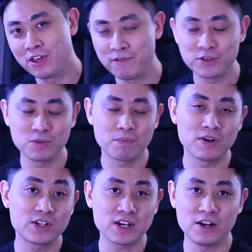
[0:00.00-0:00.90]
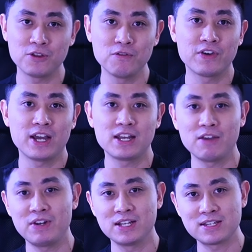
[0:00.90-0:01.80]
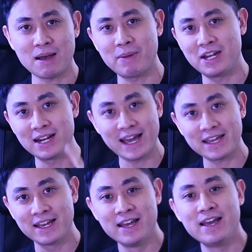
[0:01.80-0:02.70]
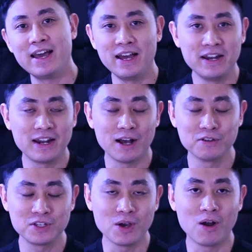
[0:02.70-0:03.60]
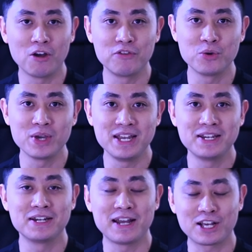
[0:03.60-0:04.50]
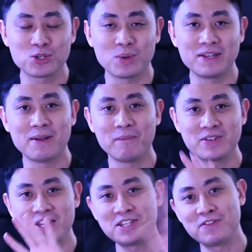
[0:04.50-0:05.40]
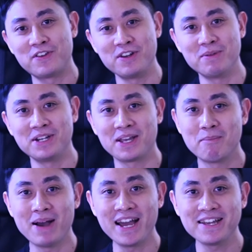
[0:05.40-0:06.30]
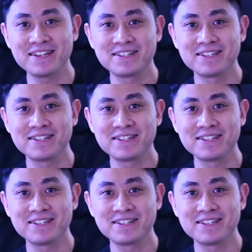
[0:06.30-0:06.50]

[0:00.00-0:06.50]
If you support the channel, don't forget to give it a sub and a like, and I'll see all of you in the next one. Stay safe everybody. Bye!